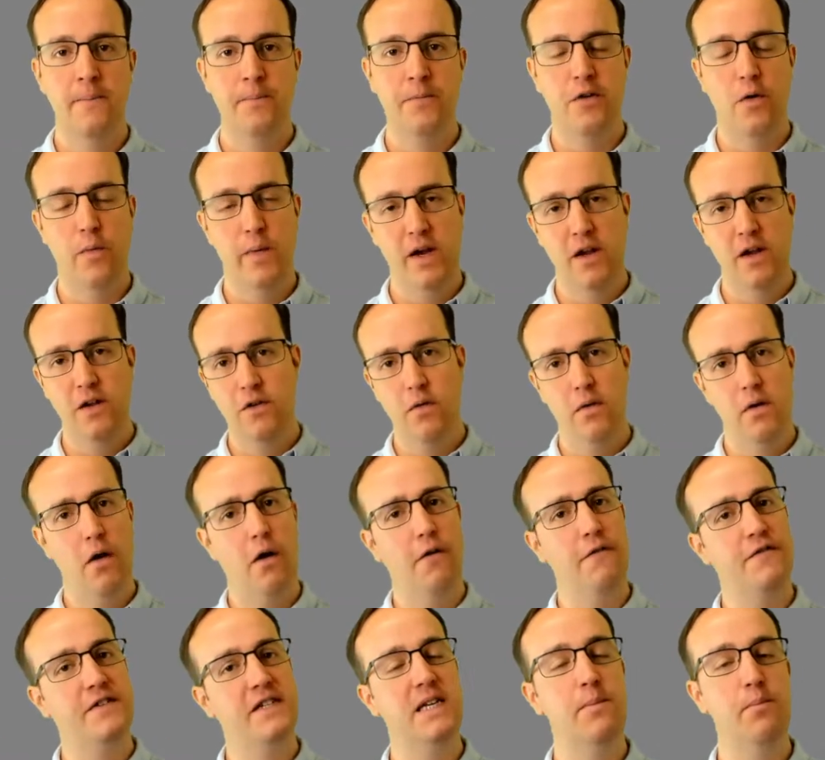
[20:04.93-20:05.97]
So we can do a
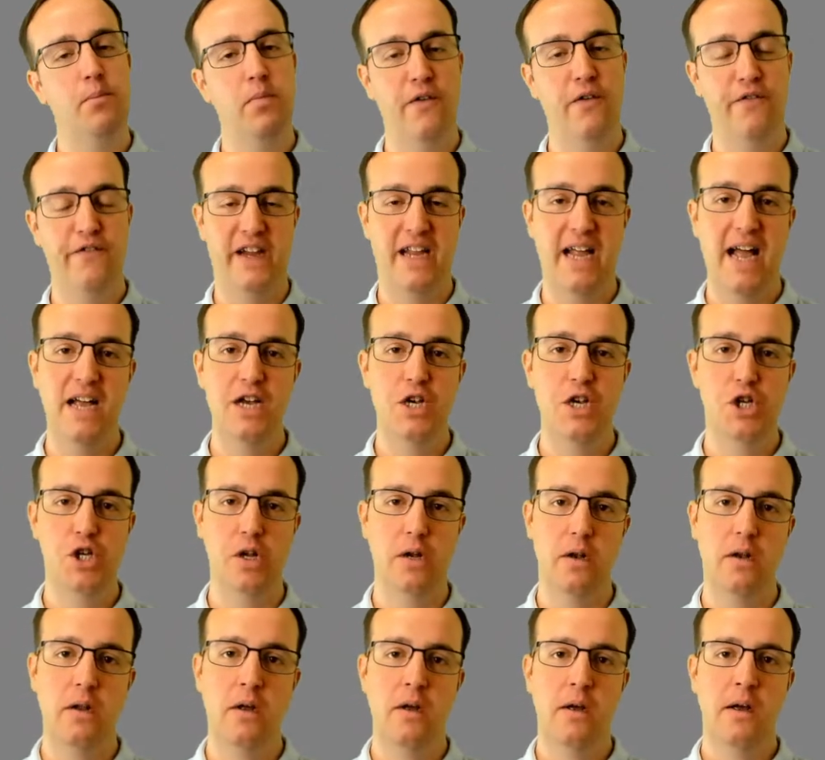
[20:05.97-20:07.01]
lot of
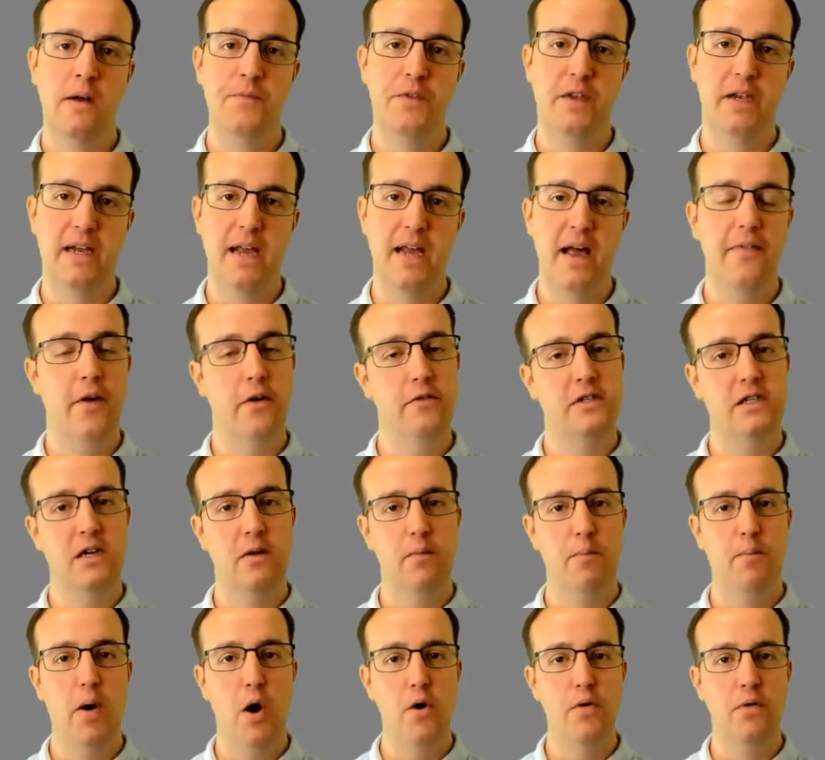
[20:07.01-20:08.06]
simplification to get those
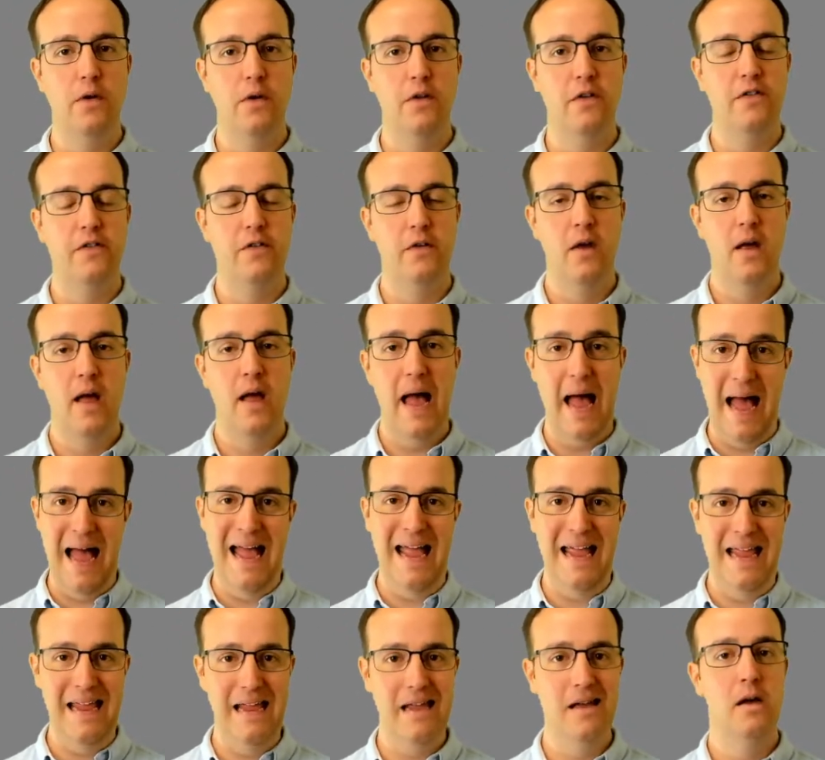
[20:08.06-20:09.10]
components
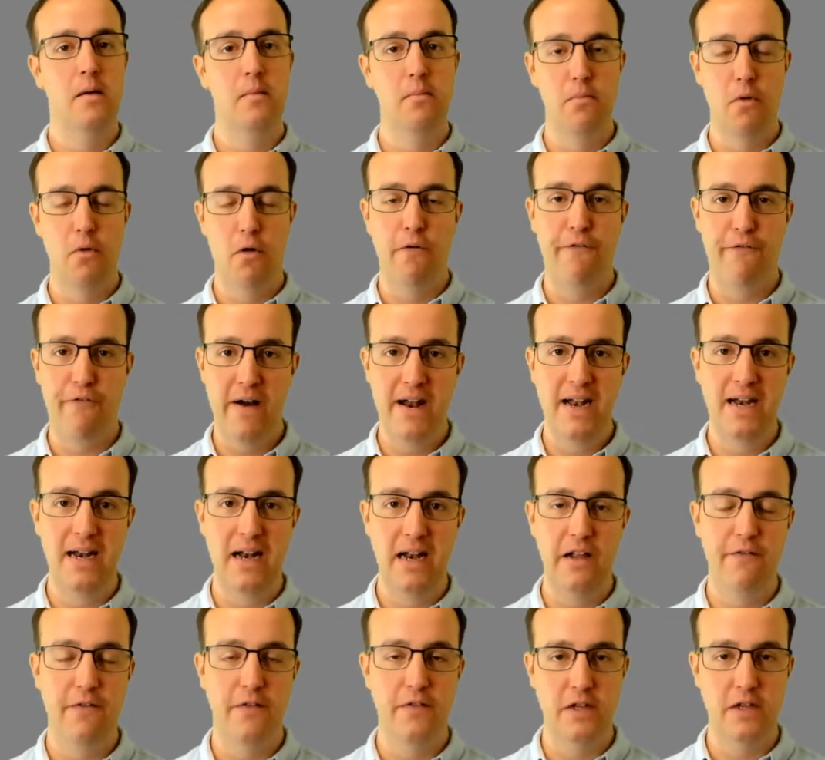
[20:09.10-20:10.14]
more
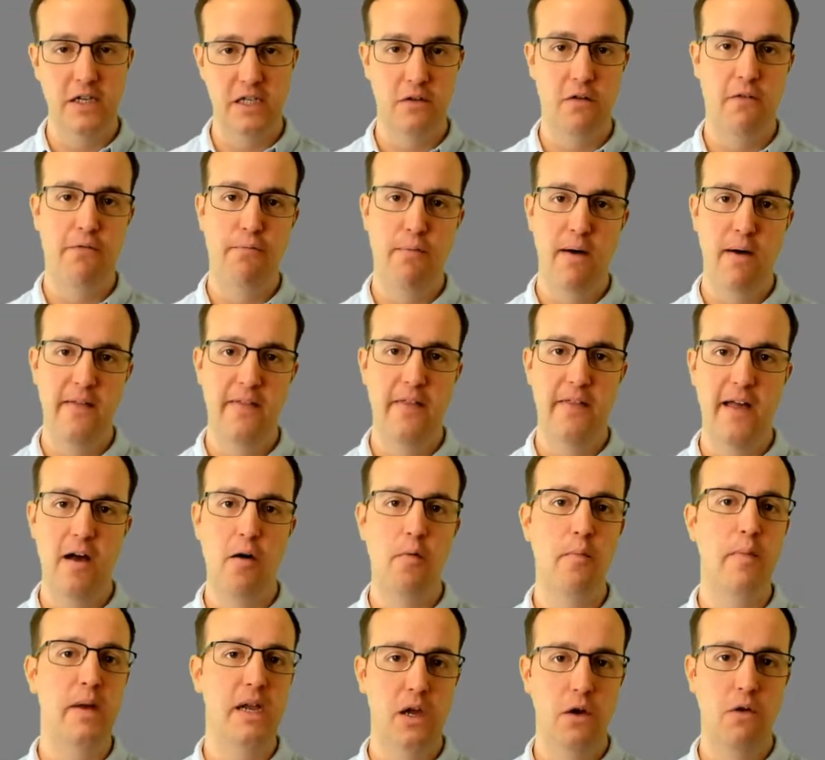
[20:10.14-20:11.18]
friendly for the software that
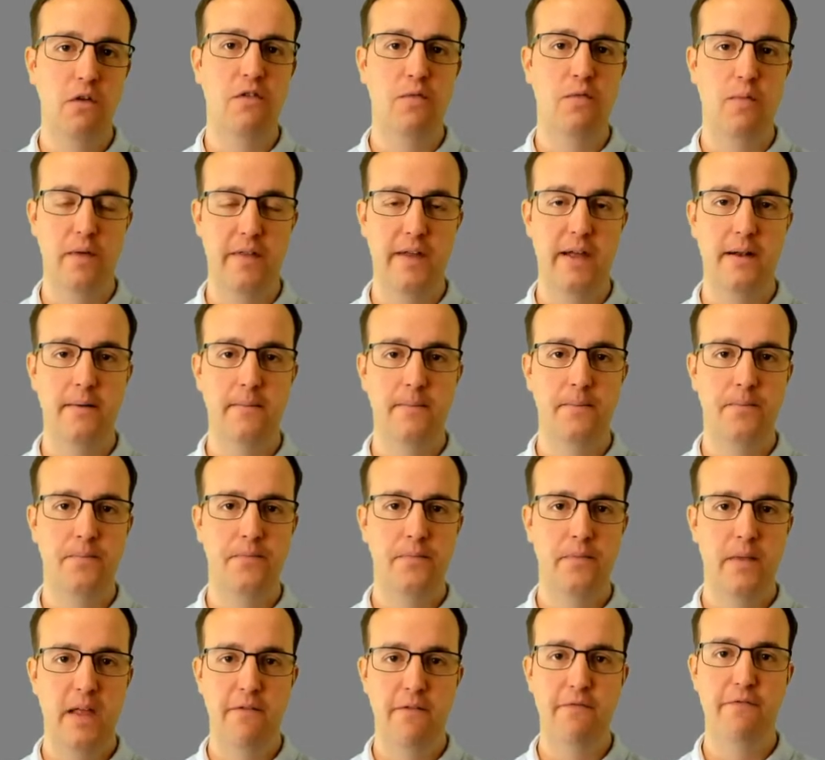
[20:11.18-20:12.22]
they'll be used within.
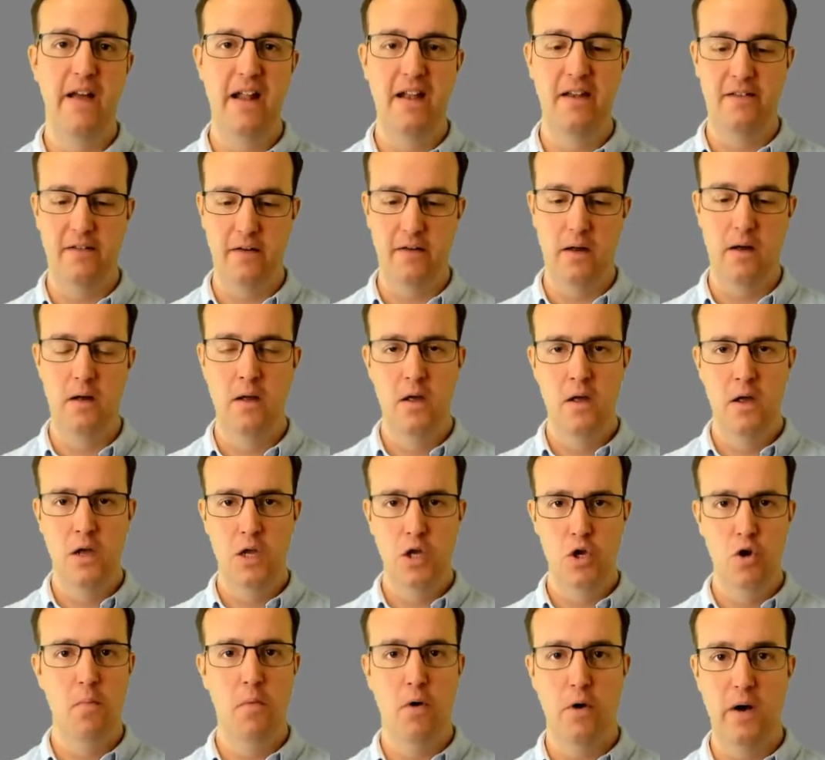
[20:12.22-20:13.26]
Inventor,
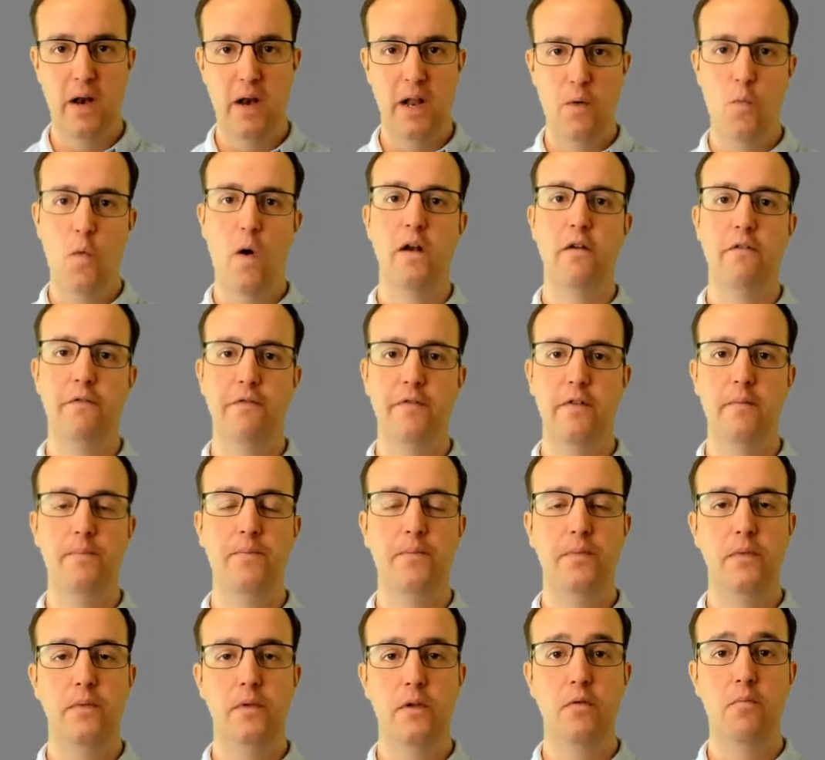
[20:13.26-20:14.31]
you're modeling one of
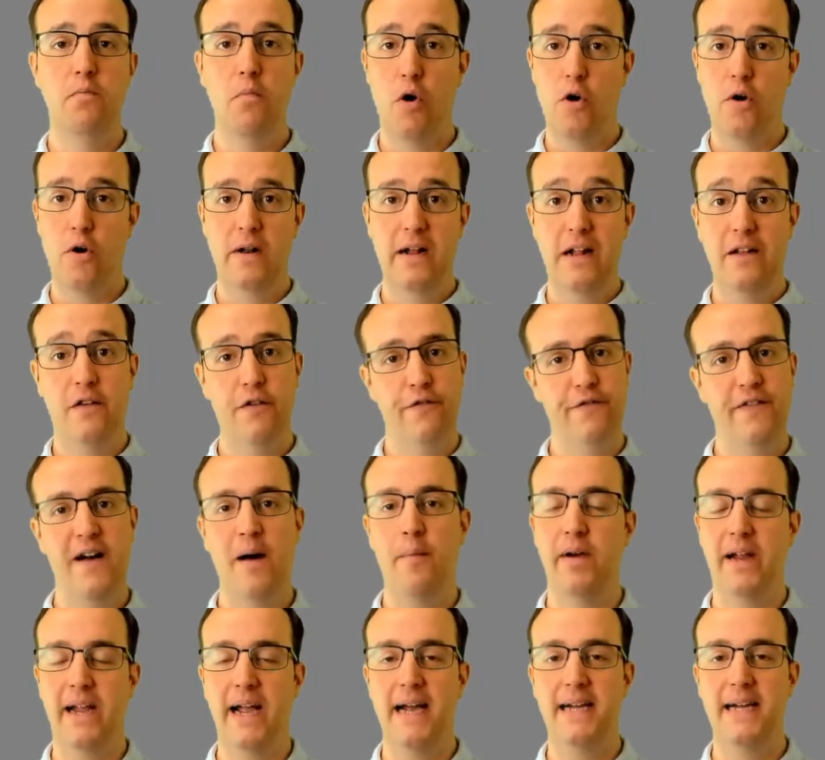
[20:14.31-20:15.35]
them. You model it to
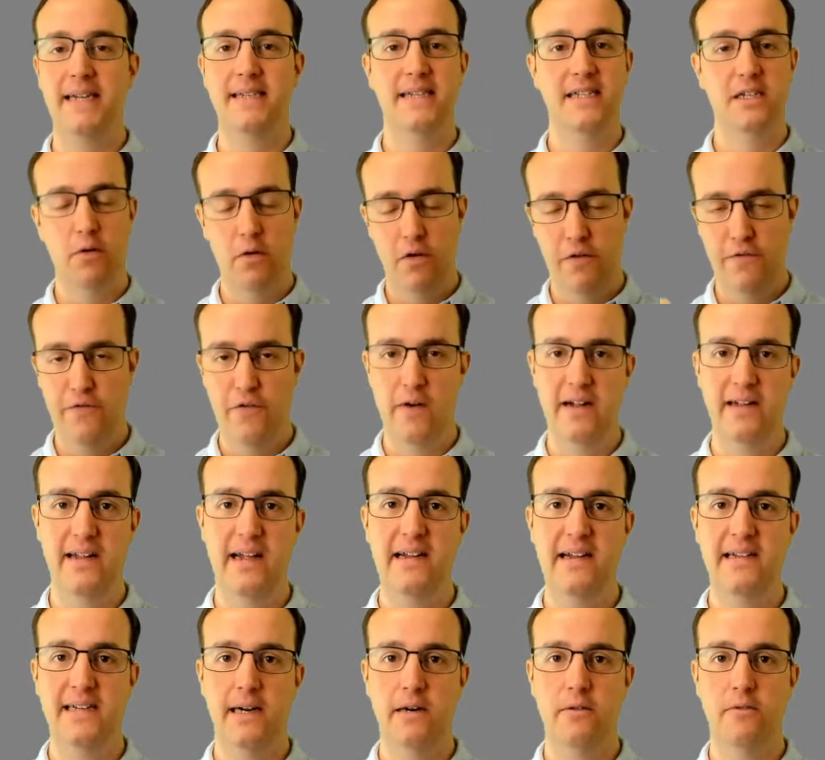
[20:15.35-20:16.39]
fabricate it, so it's fully
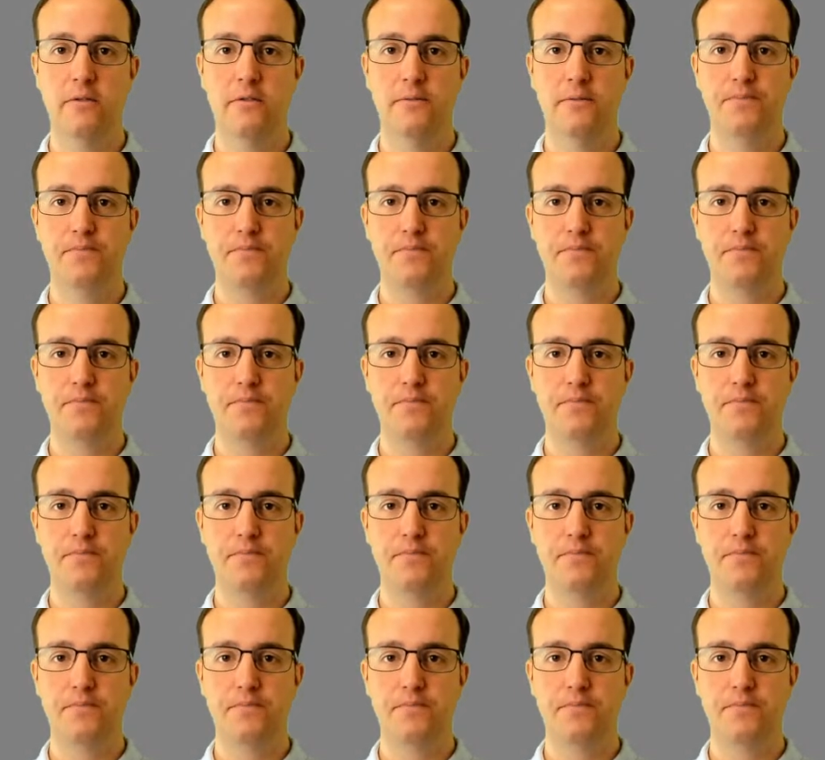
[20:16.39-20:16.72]
detailed.